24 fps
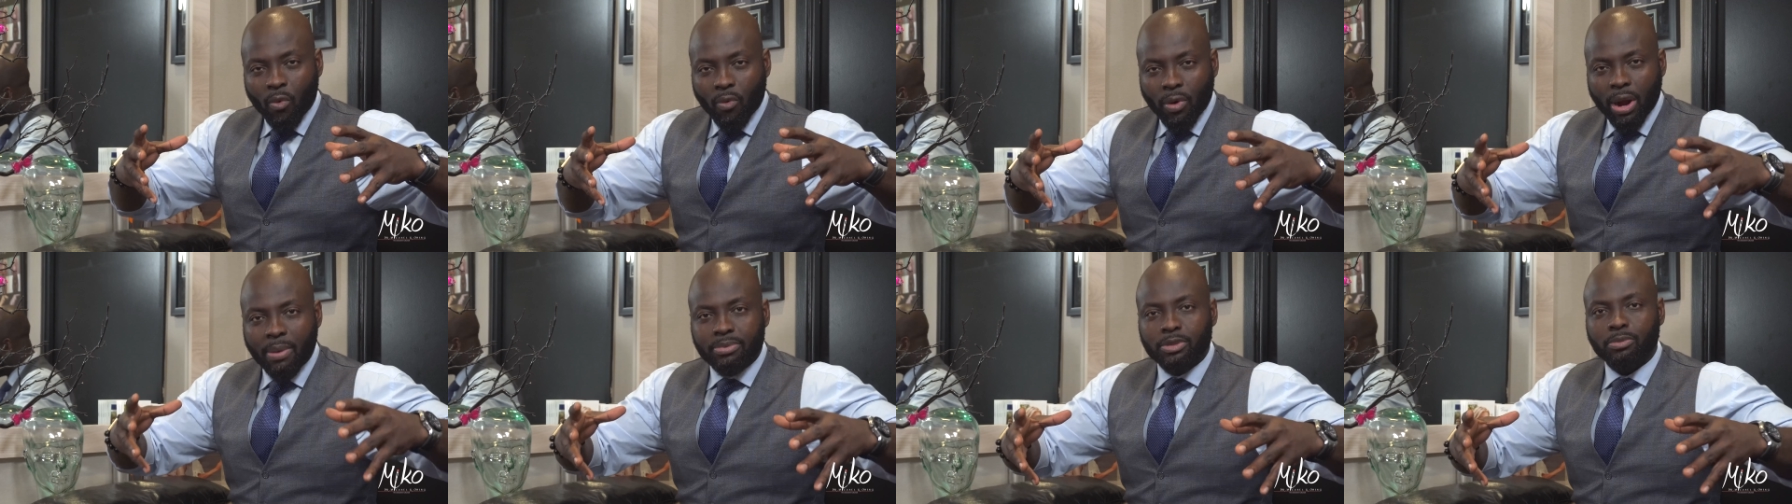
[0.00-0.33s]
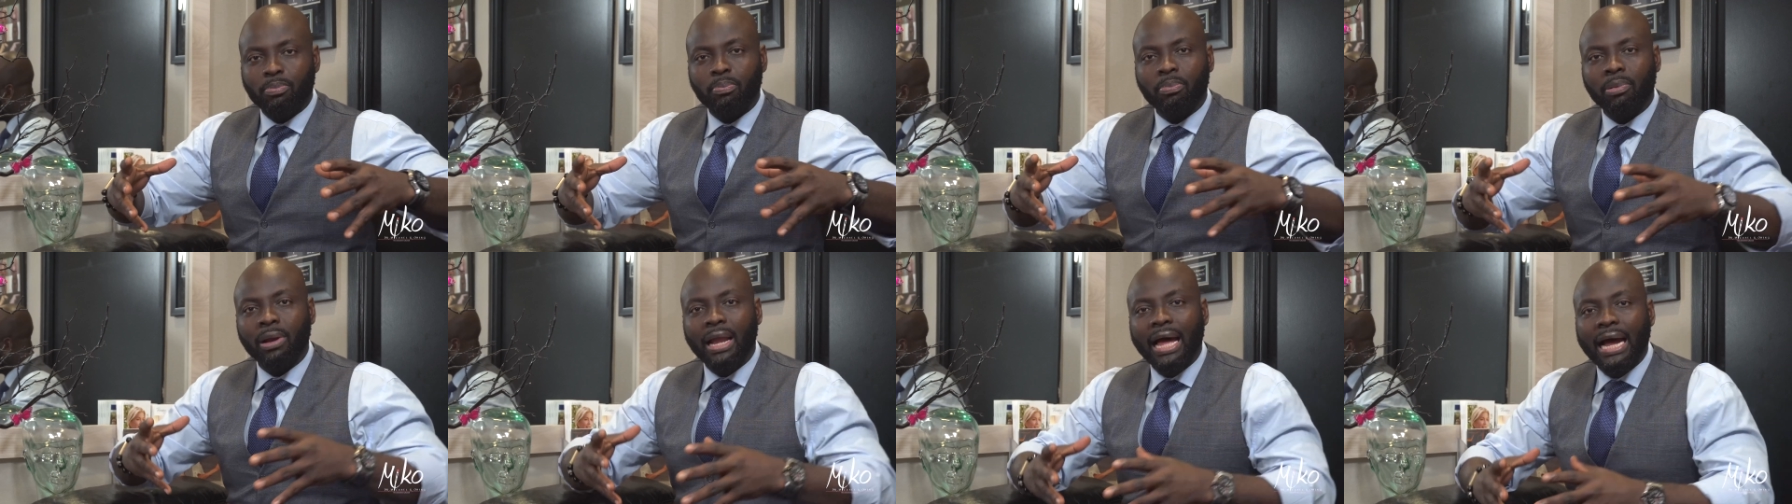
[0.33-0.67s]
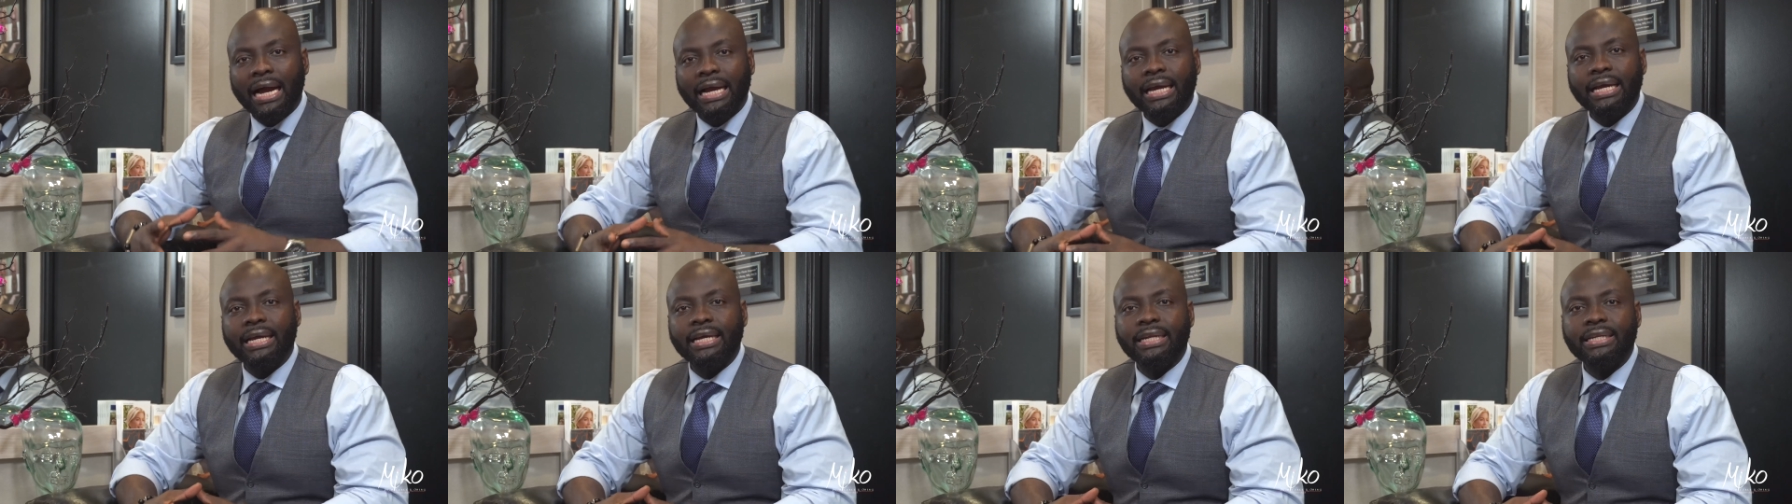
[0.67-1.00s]
ribs
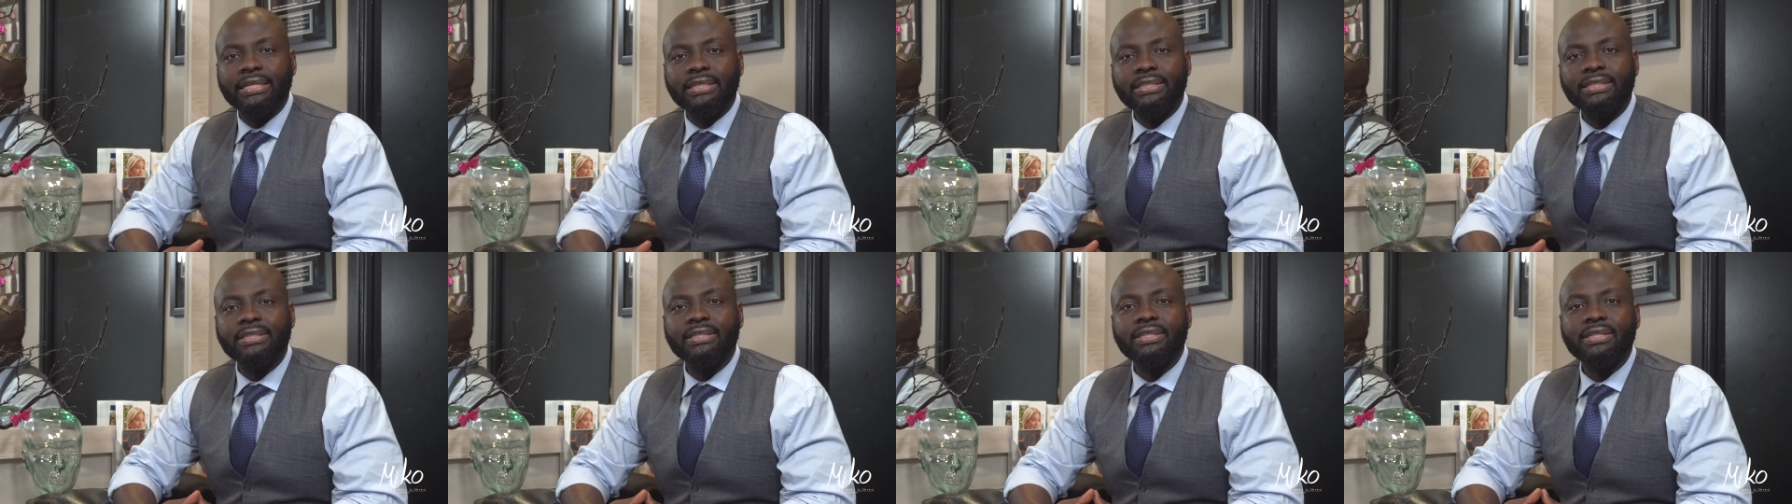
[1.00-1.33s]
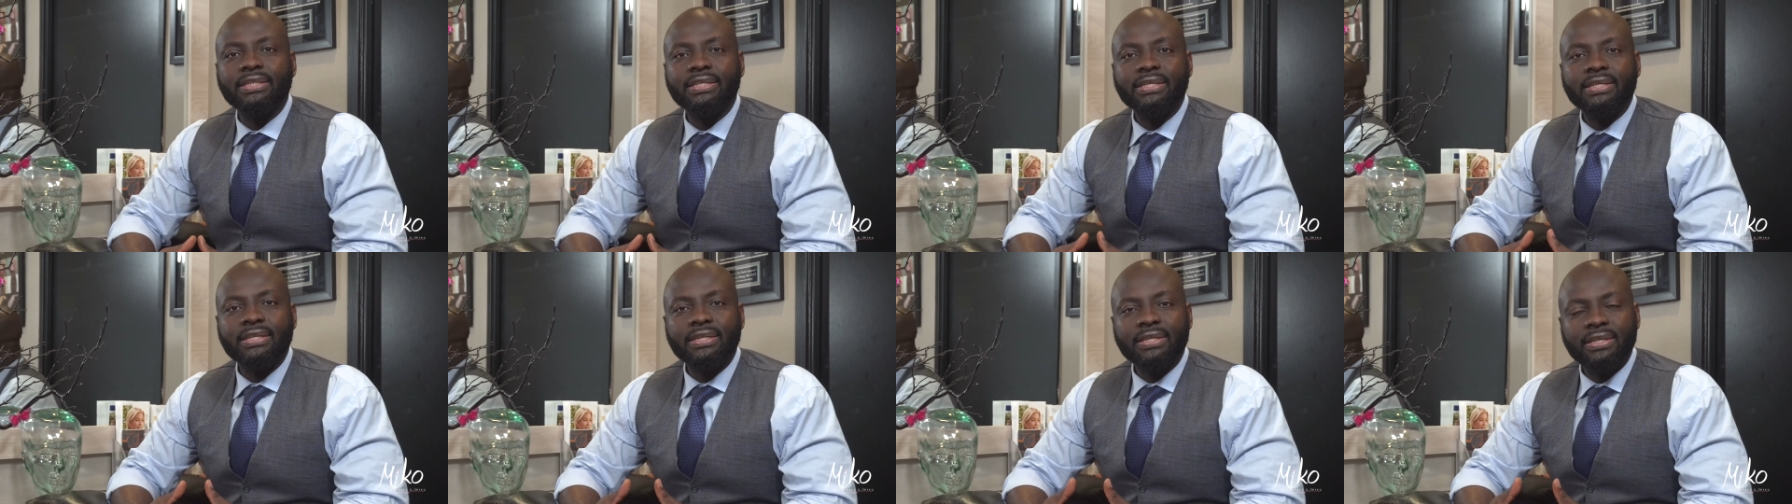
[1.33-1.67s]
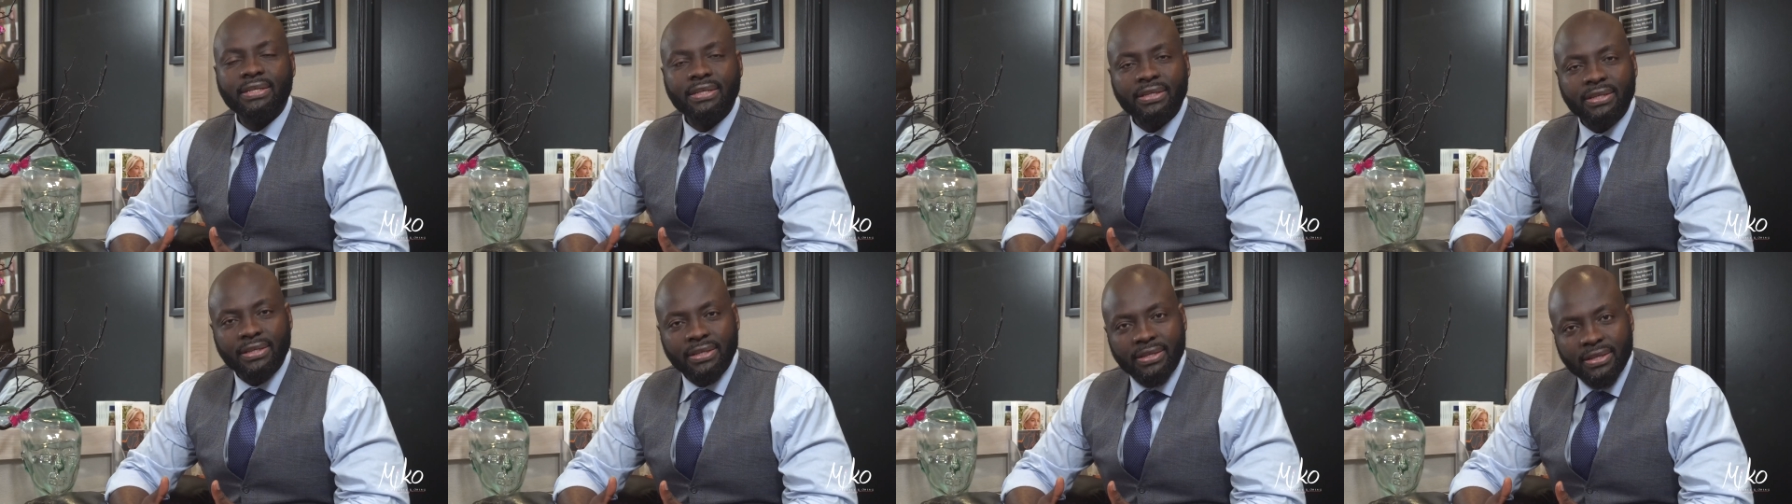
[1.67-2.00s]
blocking
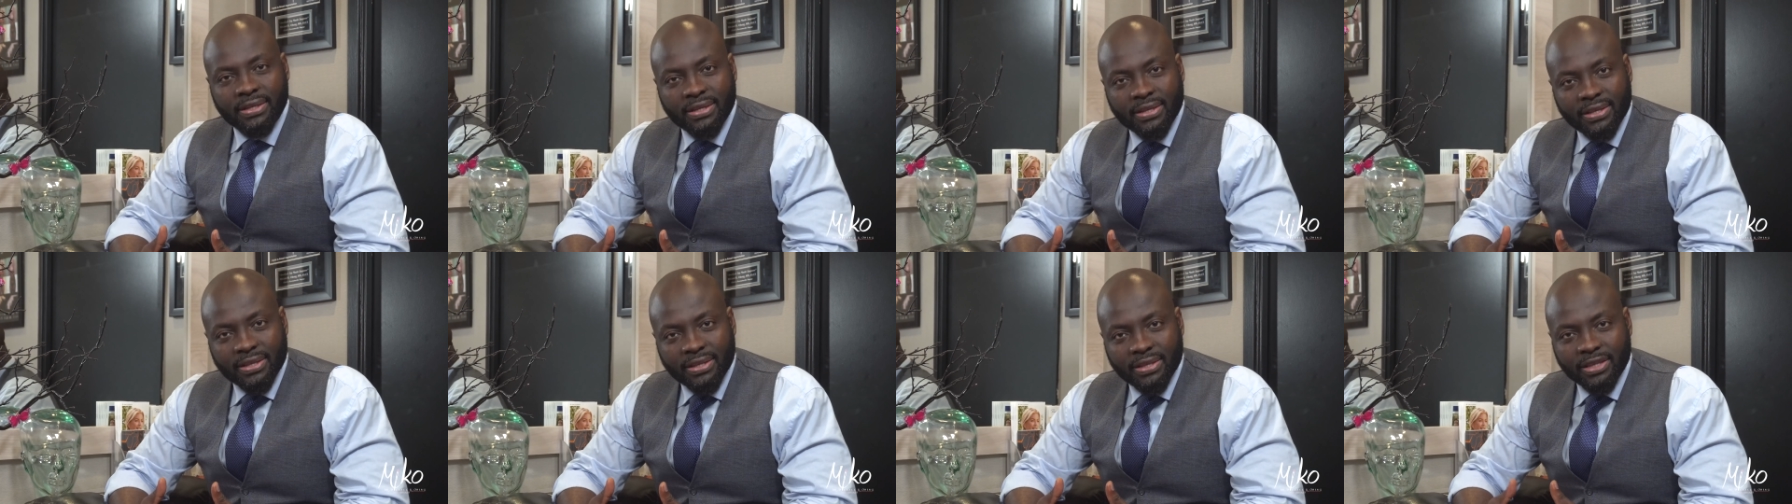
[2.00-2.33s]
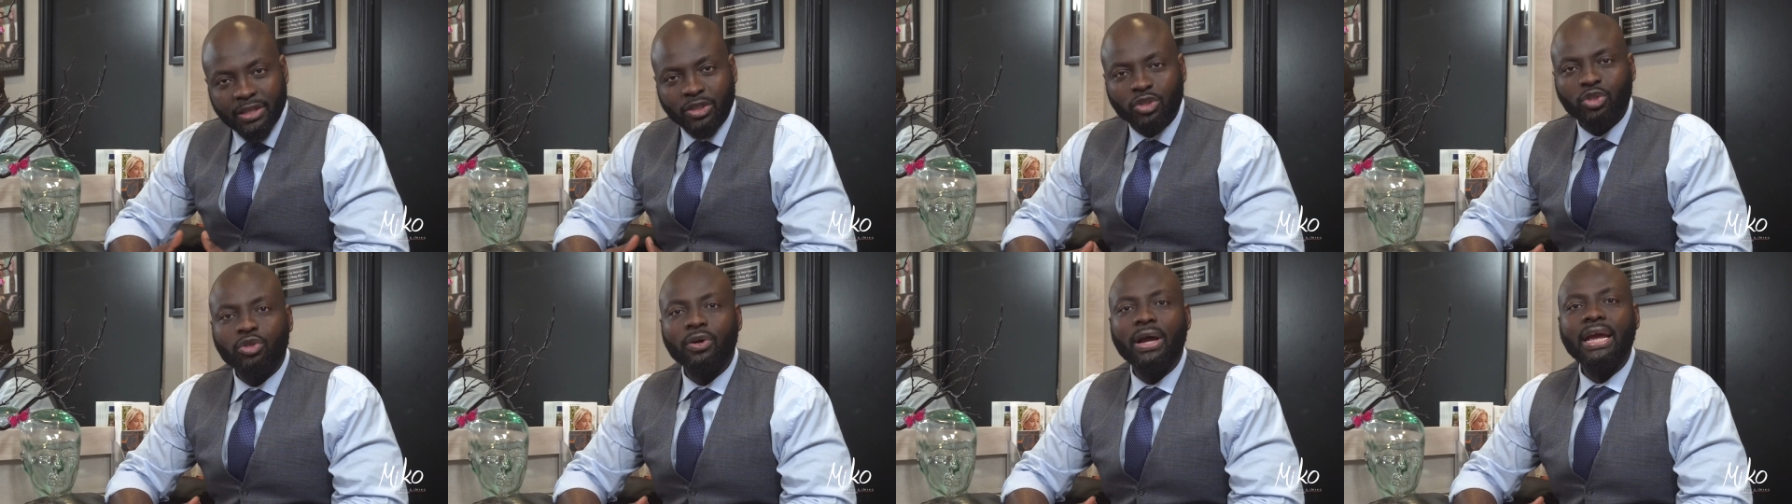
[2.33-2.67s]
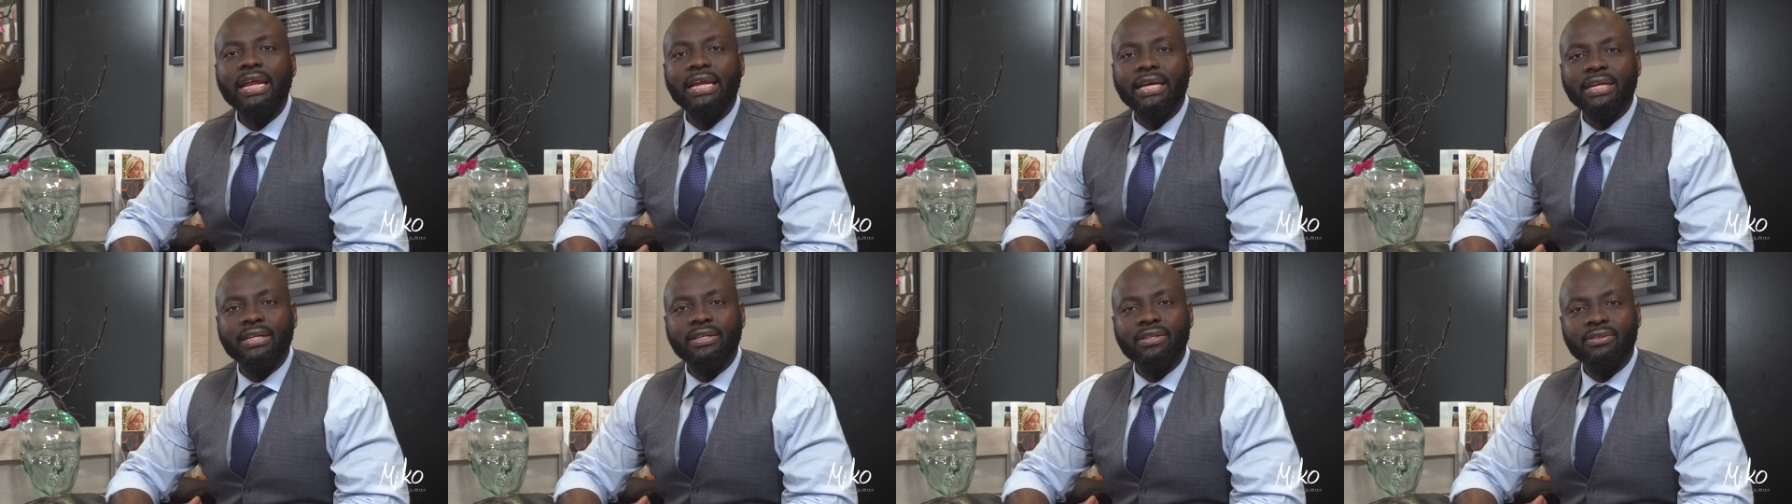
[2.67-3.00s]
the
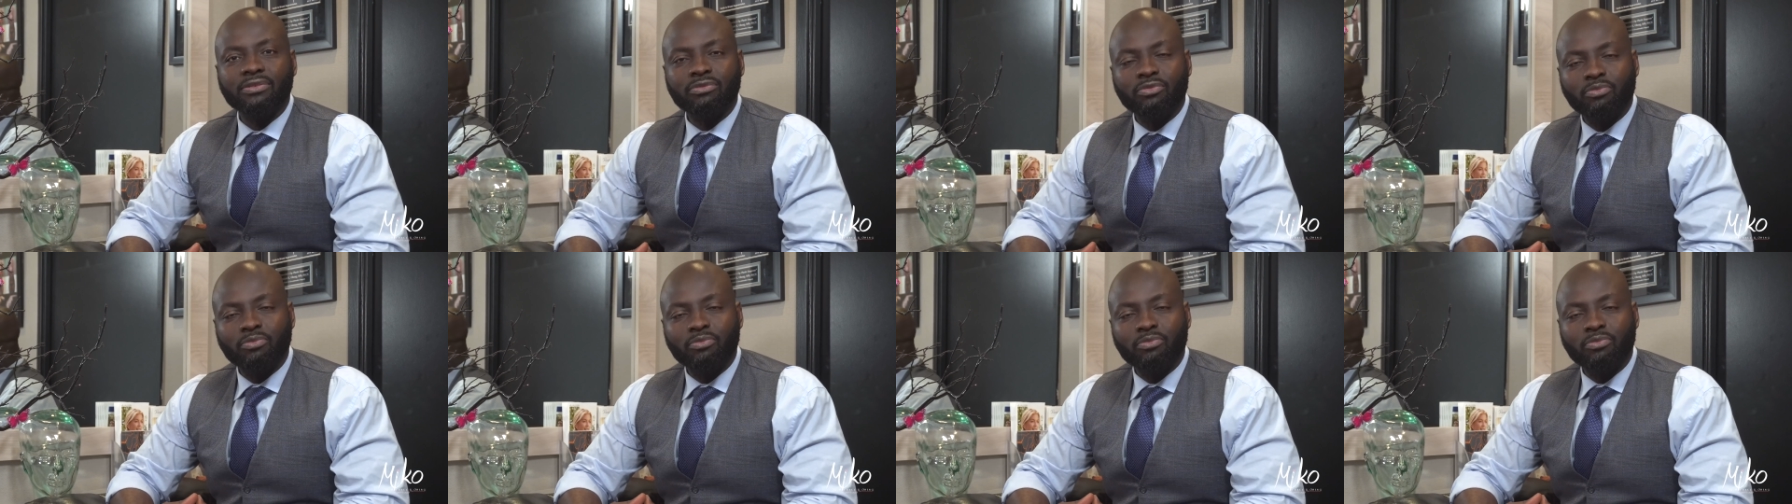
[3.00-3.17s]
training,